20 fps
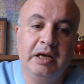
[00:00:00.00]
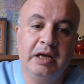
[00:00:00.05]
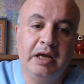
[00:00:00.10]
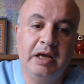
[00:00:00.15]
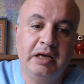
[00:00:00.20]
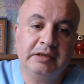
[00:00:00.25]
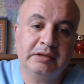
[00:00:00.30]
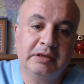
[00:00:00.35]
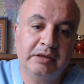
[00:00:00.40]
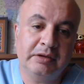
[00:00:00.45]

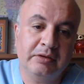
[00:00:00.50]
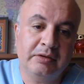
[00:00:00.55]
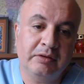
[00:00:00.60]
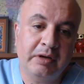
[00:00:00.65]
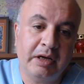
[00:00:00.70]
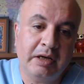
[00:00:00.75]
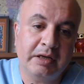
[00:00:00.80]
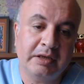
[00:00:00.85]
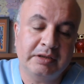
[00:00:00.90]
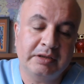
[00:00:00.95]

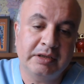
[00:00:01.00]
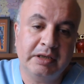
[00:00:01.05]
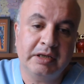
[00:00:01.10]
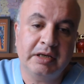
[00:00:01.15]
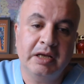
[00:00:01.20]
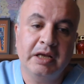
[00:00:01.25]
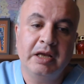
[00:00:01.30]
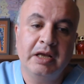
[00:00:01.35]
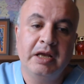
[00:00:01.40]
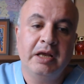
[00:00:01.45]
extrathoracic
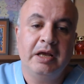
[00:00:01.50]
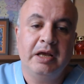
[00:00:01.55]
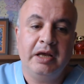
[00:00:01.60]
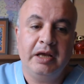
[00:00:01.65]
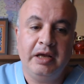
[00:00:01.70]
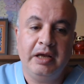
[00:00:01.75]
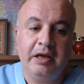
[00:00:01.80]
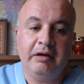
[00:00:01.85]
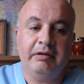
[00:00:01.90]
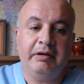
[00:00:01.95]

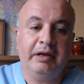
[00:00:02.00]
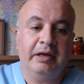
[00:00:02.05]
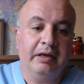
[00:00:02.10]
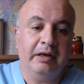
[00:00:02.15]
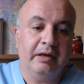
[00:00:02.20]
area.